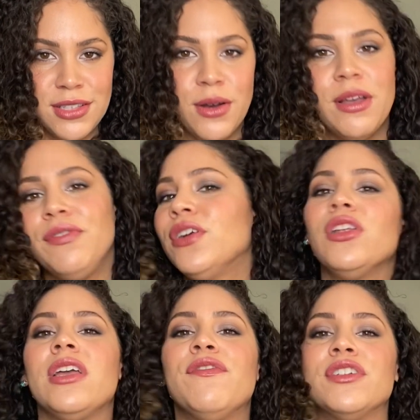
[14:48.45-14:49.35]
So if you're
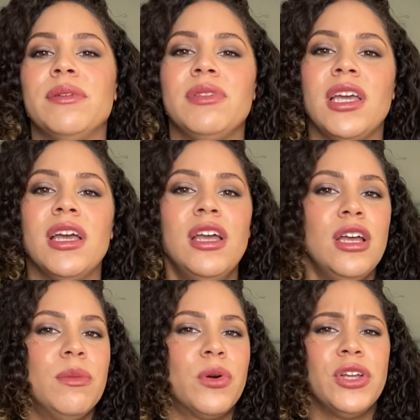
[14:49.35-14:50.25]
looking for something
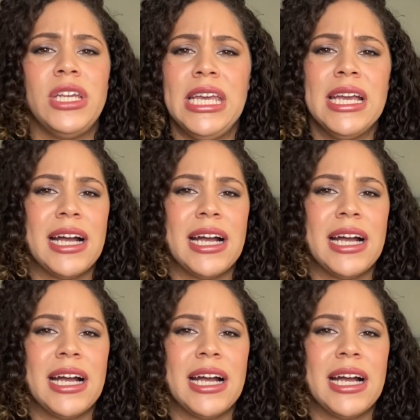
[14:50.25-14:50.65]
more unique,